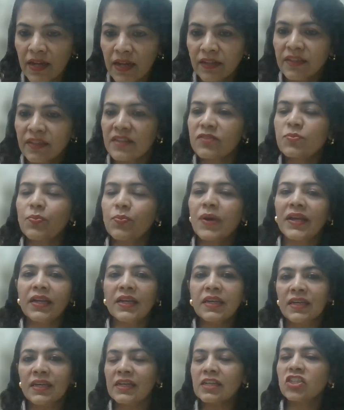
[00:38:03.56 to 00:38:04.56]
there is
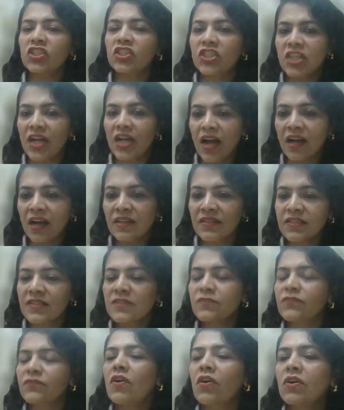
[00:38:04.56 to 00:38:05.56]
very little
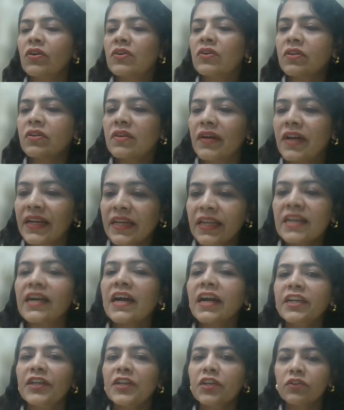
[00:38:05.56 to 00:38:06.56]
chance for any
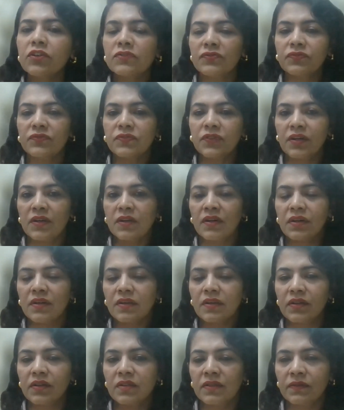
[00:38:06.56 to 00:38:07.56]
kind of
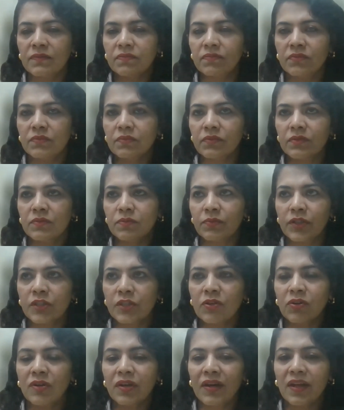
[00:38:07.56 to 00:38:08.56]
what do
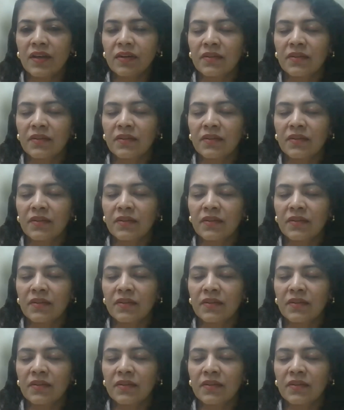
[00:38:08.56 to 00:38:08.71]
you call